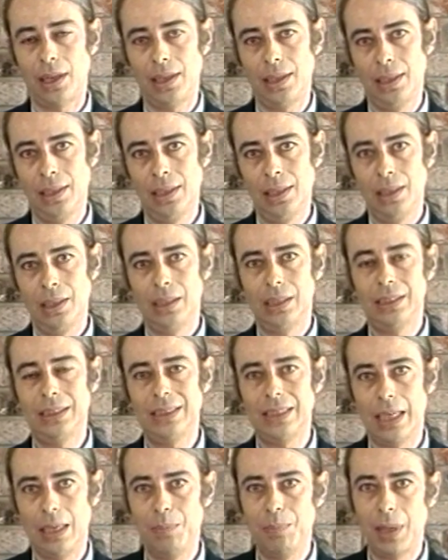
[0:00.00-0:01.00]
The same
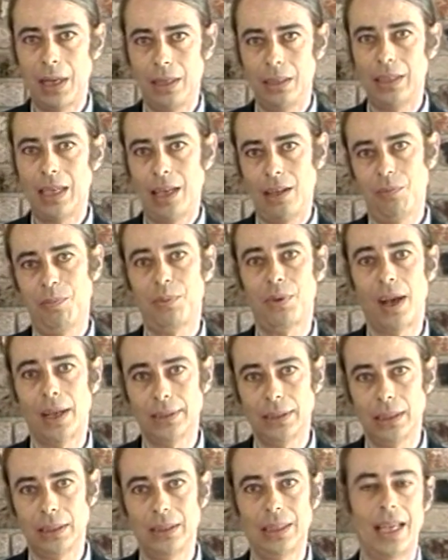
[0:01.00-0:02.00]
meditative process
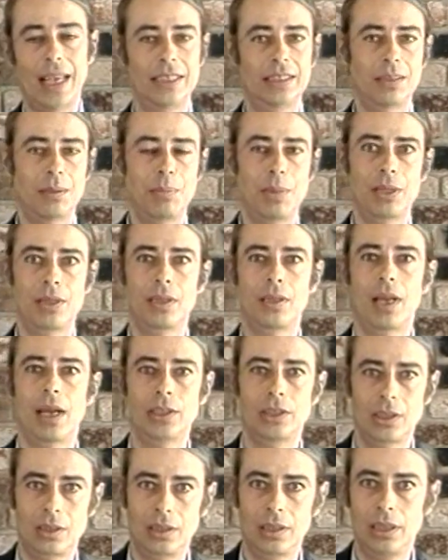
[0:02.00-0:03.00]
as the mythological
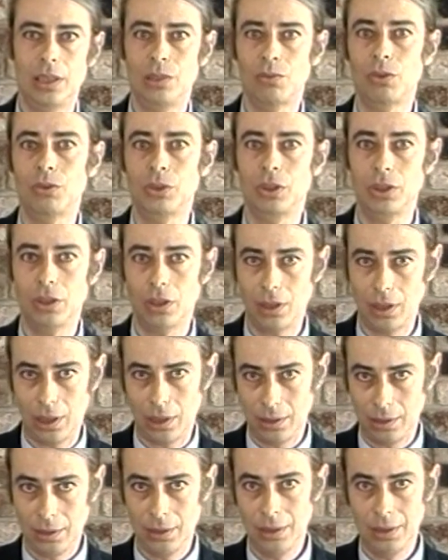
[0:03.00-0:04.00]
hero's journey.
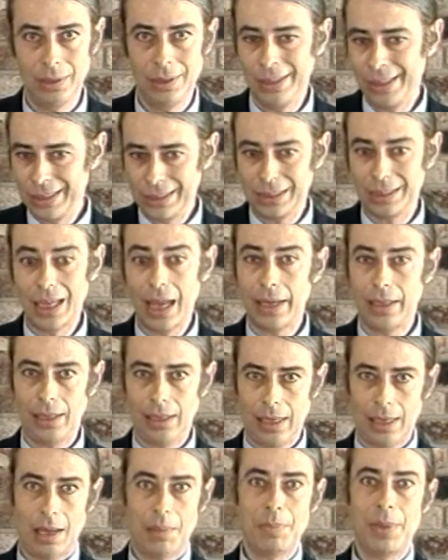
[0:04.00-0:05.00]
It's not a
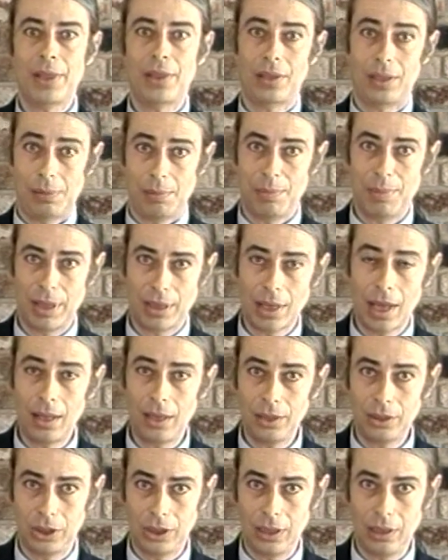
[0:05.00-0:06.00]
mythology,
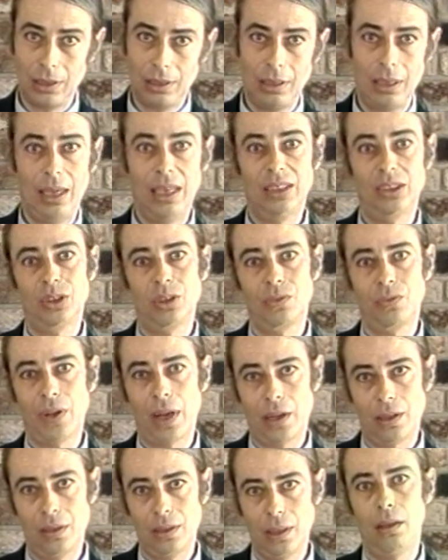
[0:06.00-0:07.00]
it's the record
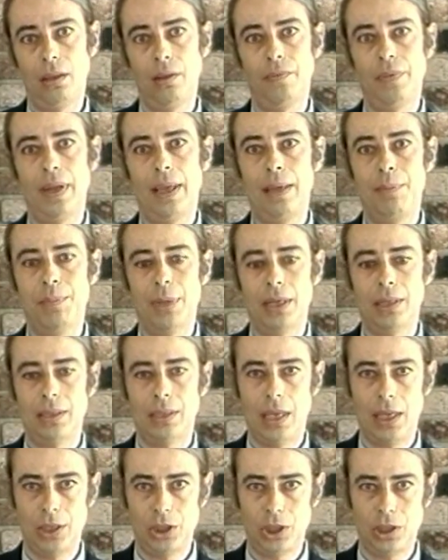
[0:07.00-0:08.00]
of a
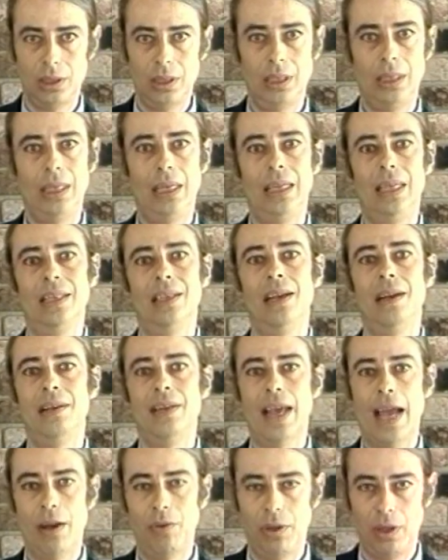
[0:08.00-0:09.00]
meditation in
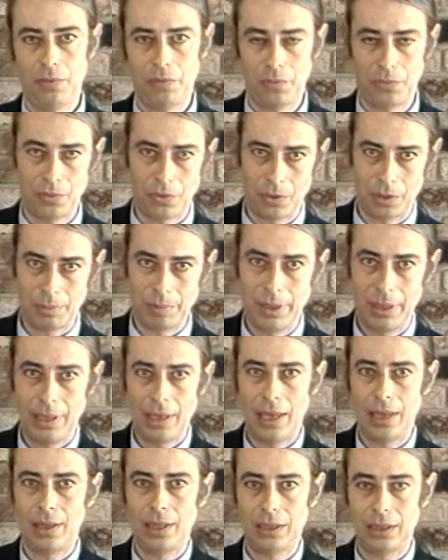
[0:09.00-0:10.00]
narrative form,
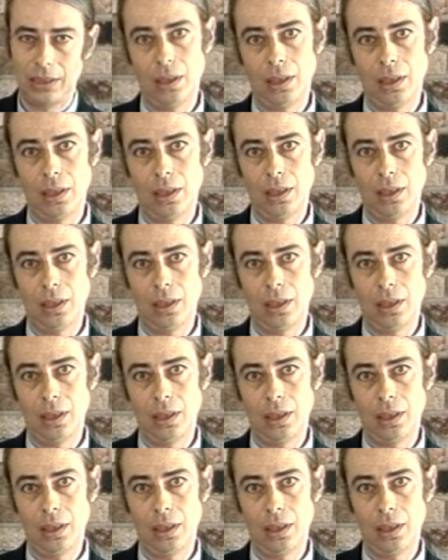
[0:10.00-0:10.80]
and this is the form.